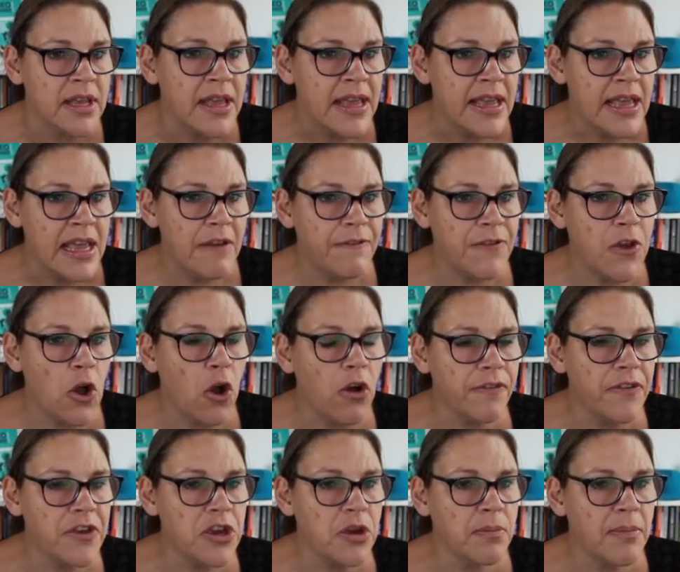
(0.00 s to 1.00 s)
If you
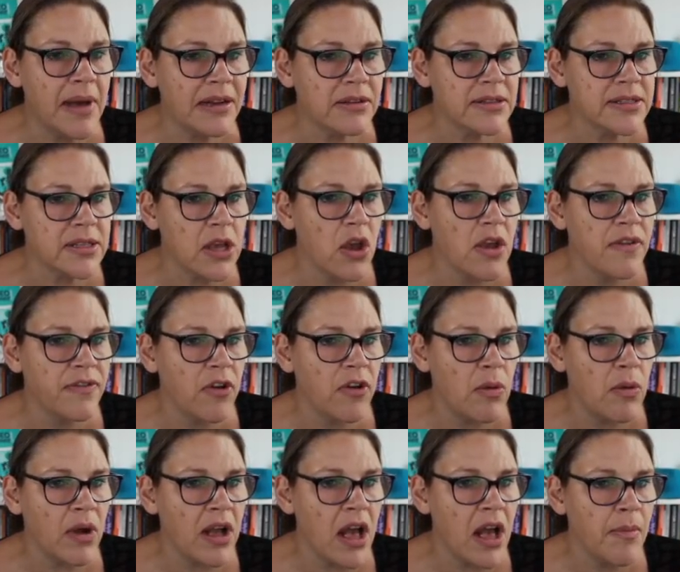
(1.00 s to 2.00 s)
hover your mouse over it,
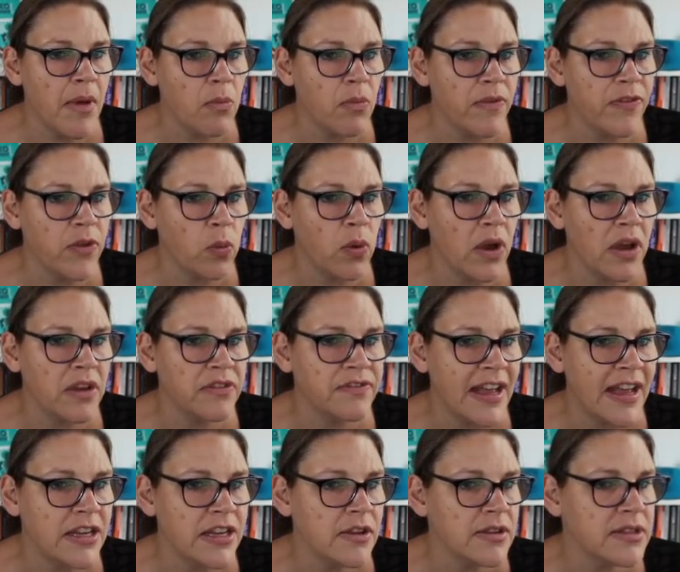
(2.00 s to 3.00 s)
will come up with the word
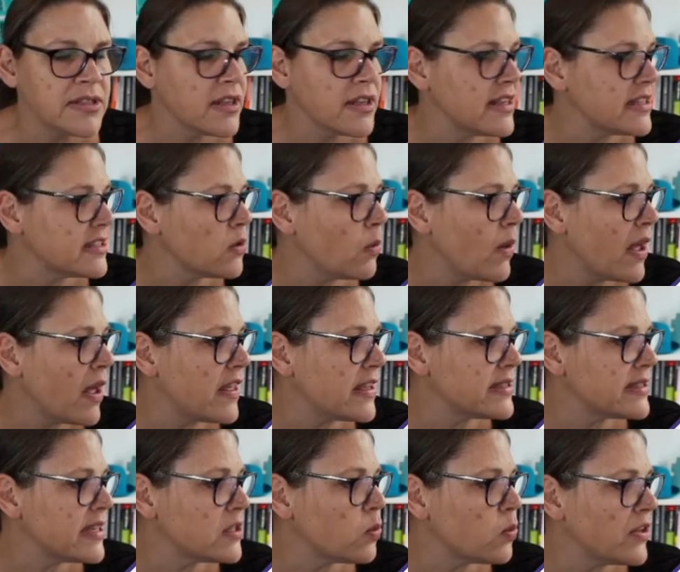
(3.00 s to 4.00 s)
values. So it's the one that
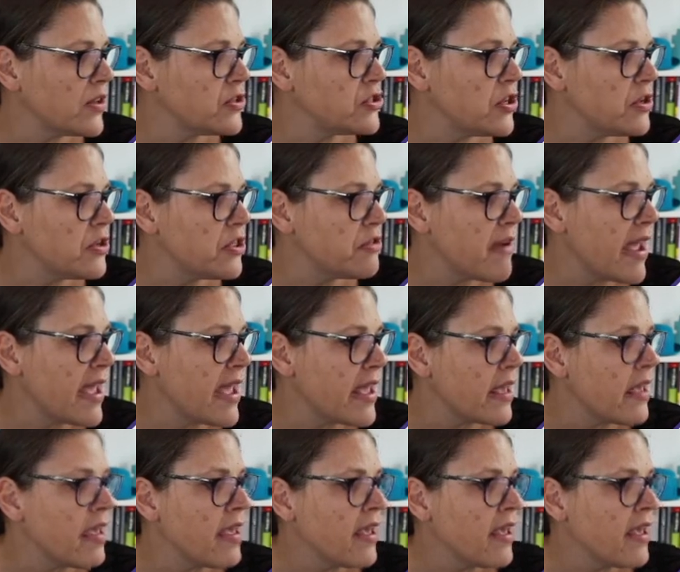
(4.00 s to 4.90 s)
says 1, 2, 3.